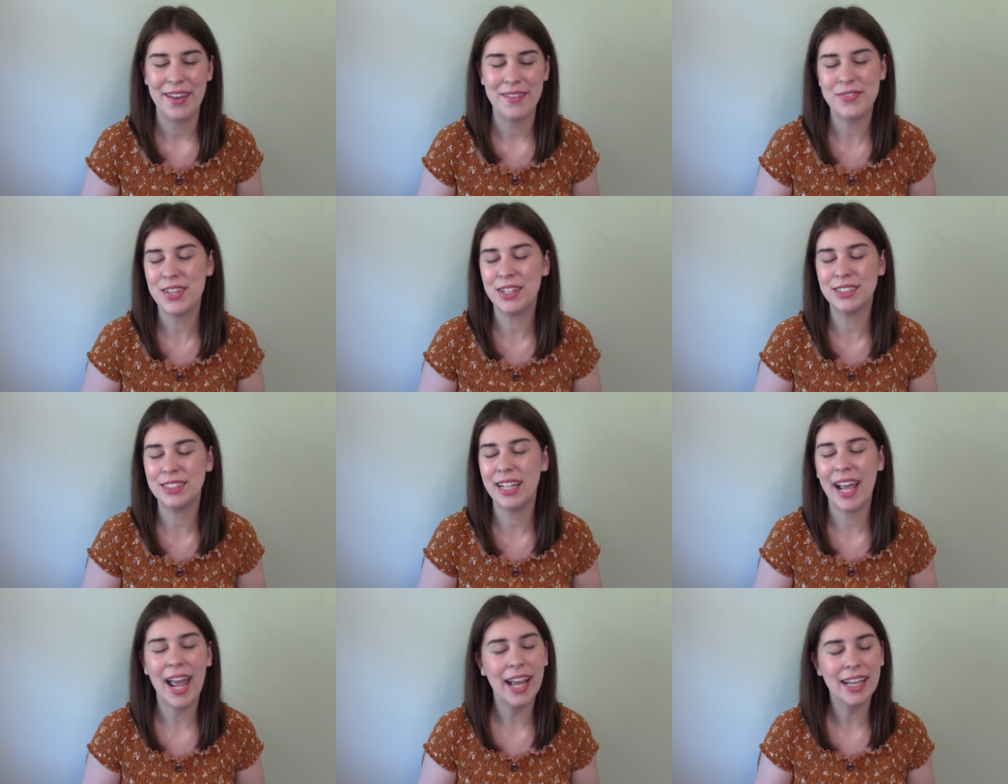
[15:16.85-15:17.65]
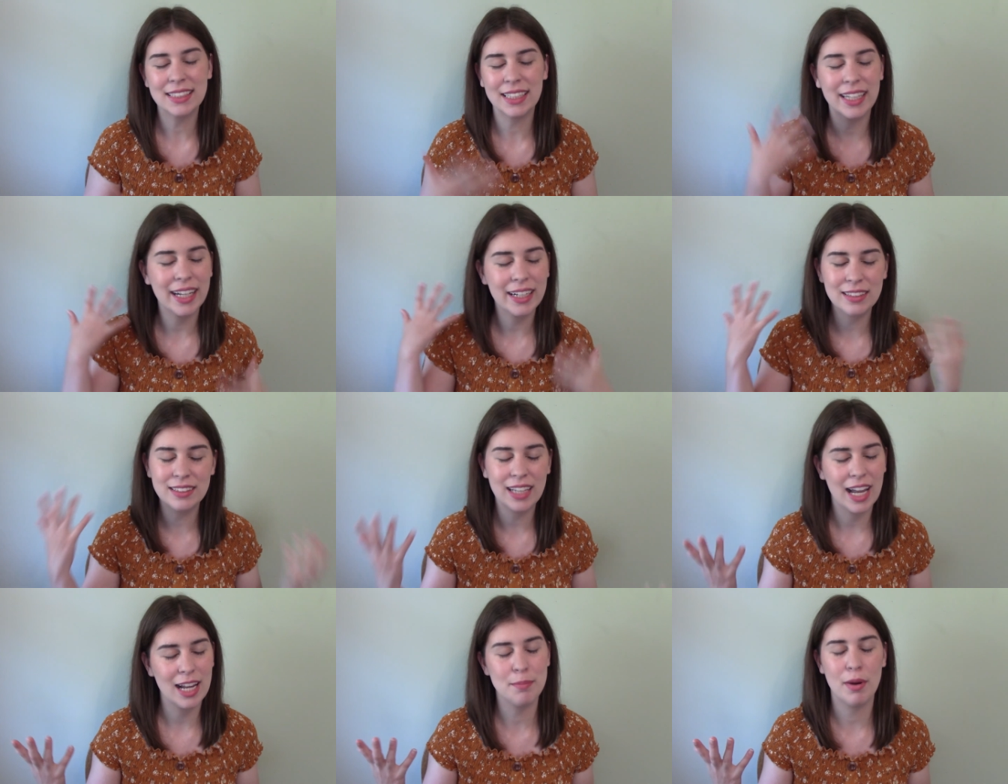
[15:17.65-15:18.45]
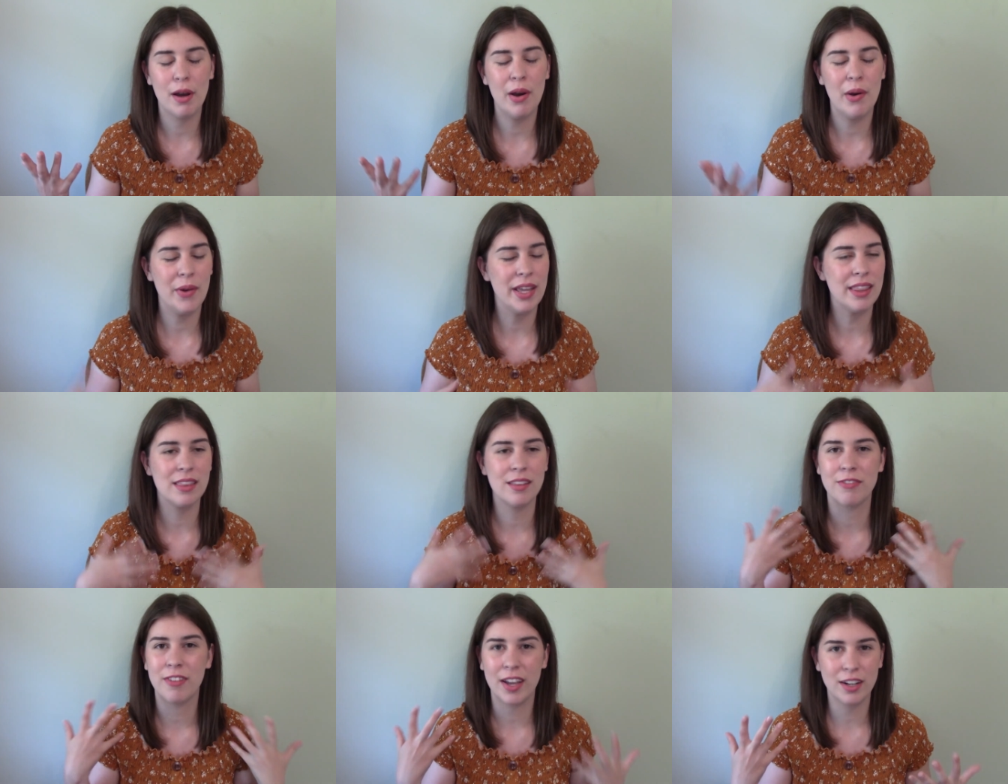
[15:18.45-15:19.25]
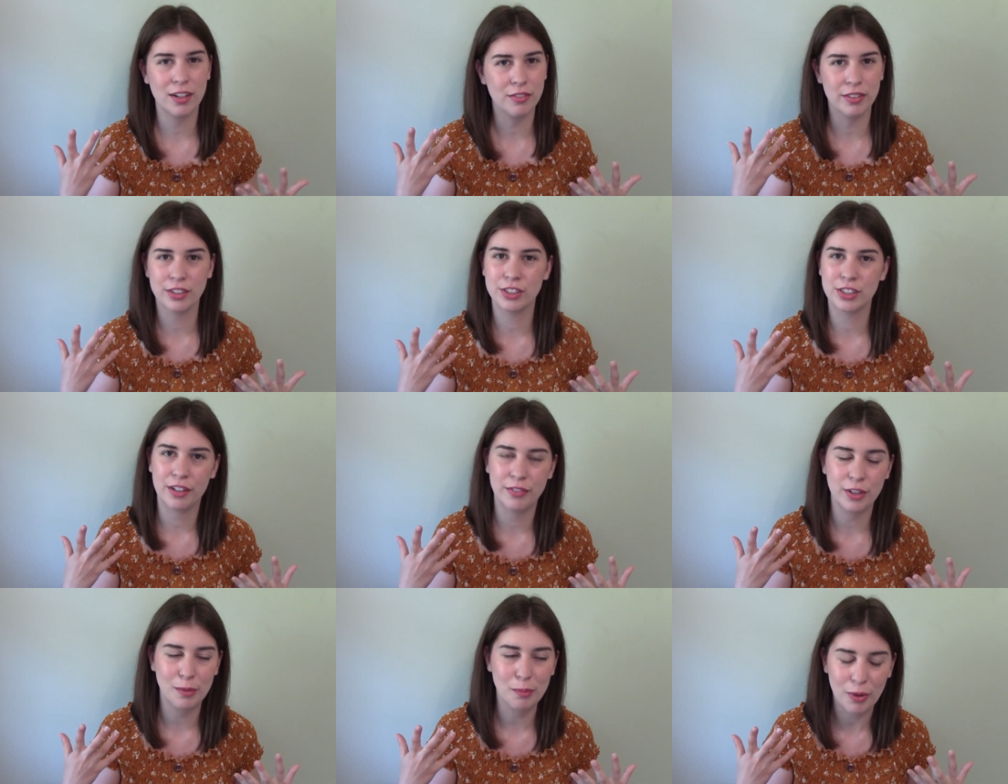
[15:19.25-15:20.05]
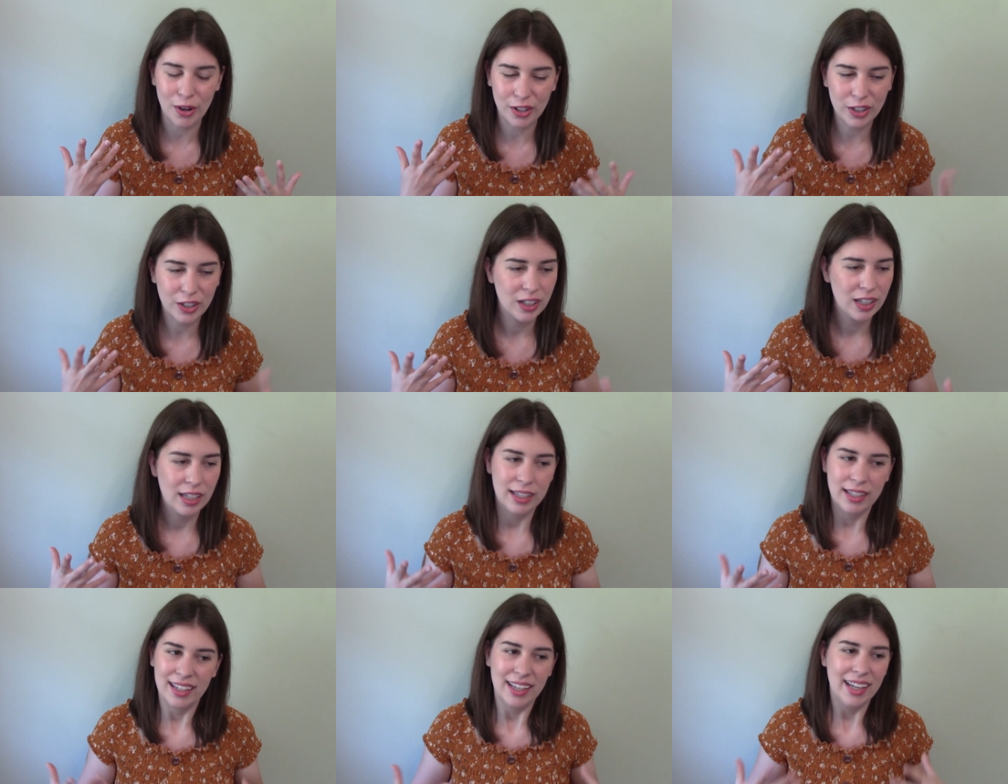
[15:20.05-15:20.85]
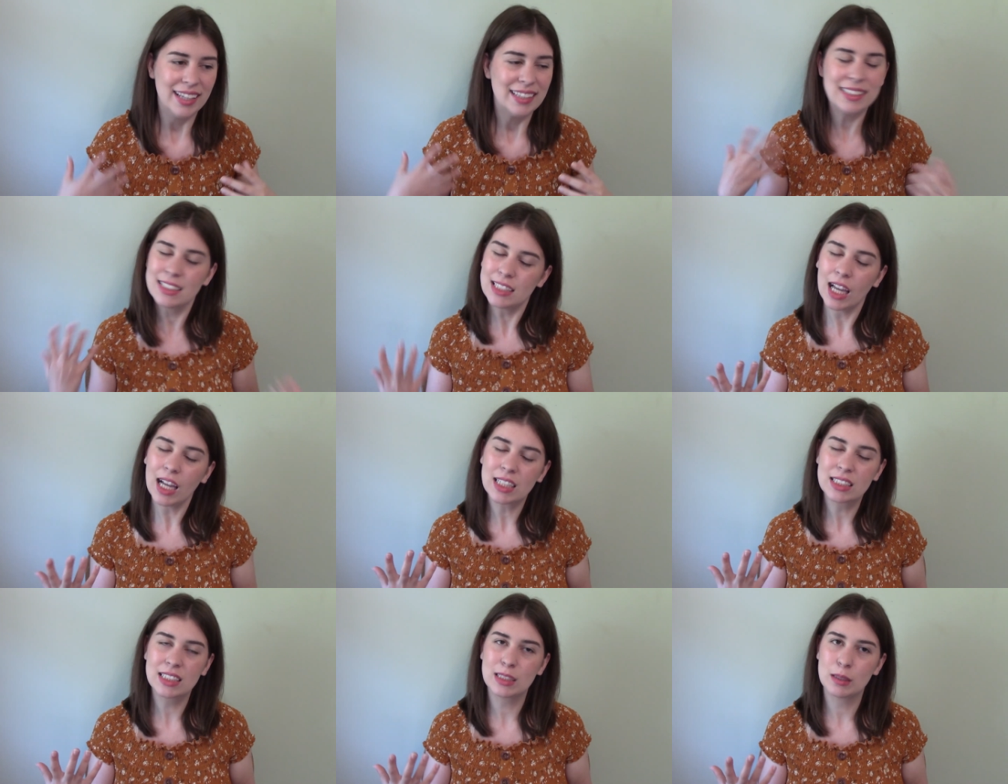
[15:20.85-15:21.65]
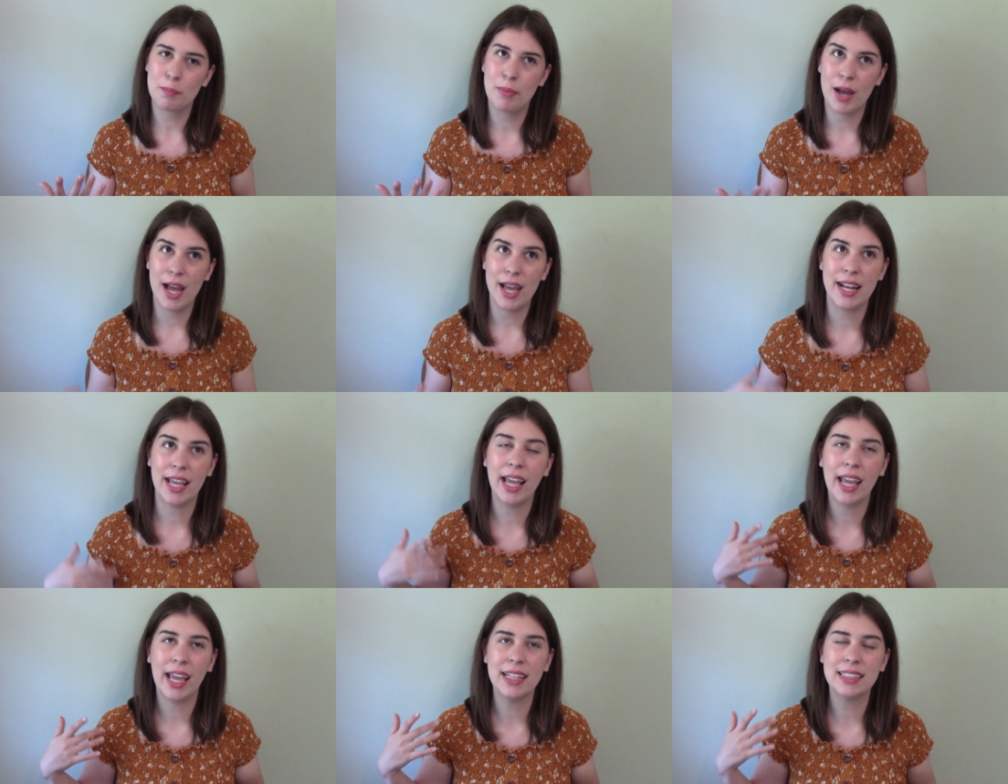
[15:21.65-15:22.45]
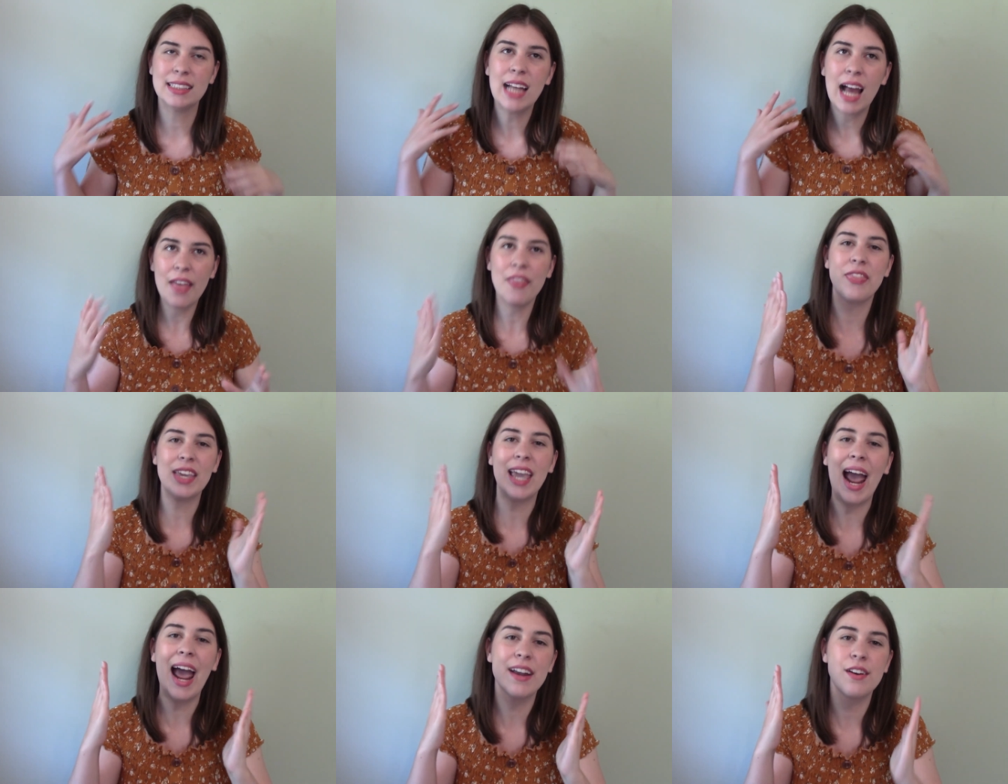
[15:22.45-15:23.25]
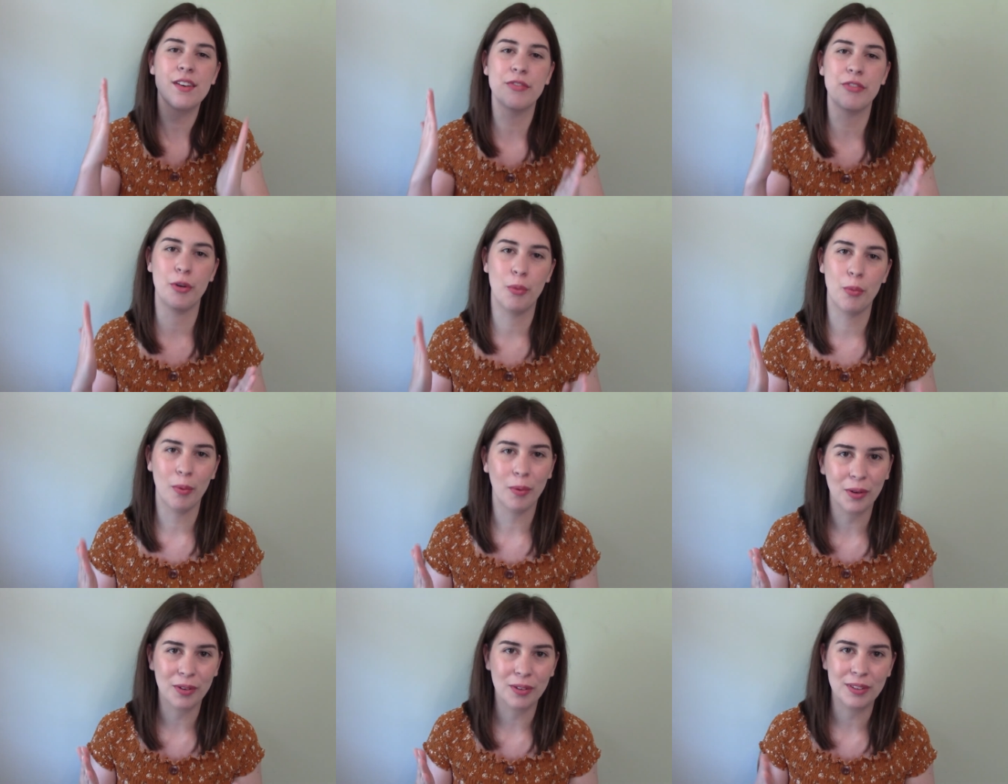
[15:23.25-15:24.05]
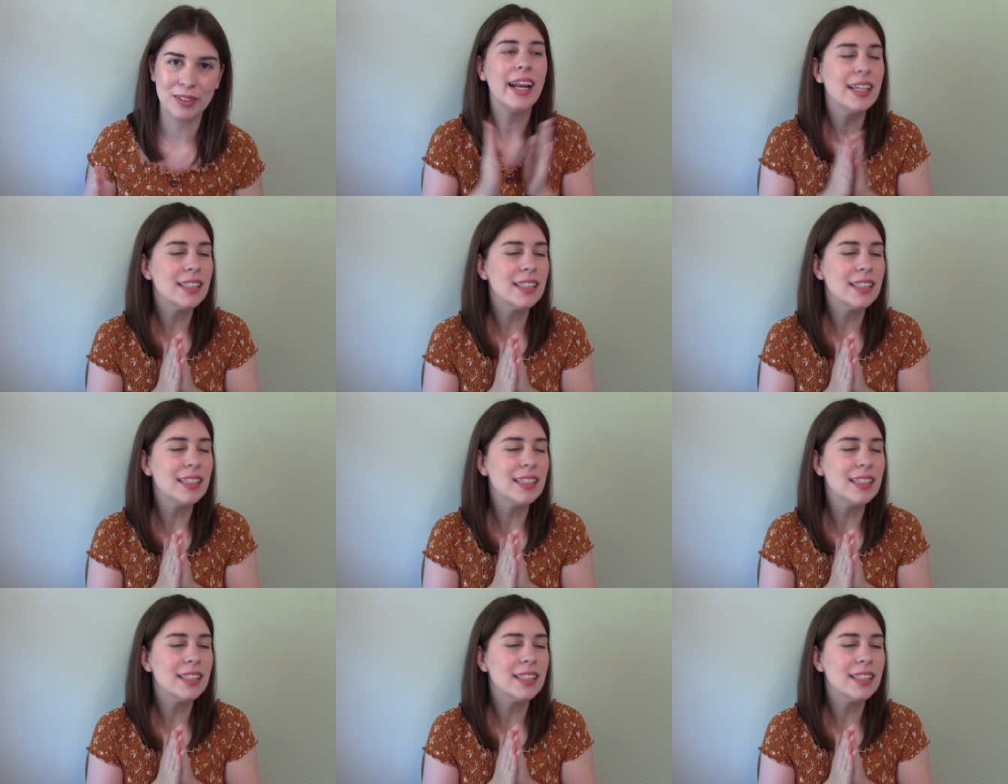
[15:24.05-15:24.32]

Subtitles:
If there's an accidental typo in the final version of your book, it sucks, but it's not the end of the world.